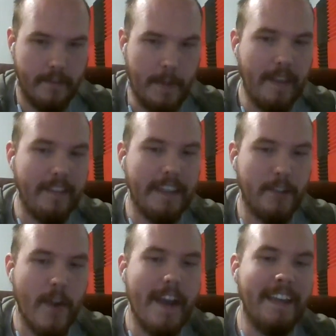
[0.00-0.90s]
Basically
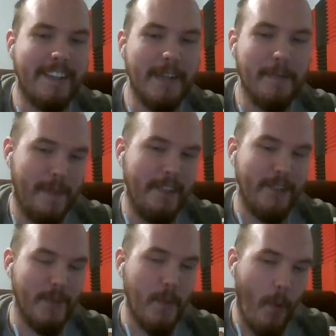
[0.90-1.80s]
trying to appeal
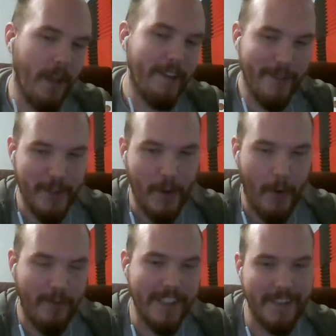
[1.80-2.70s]
to one of you,
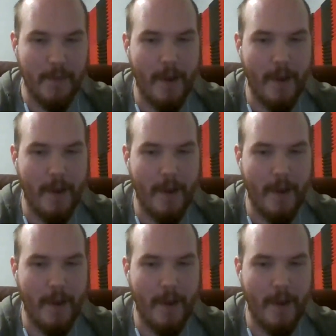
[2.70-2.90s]
hopefully the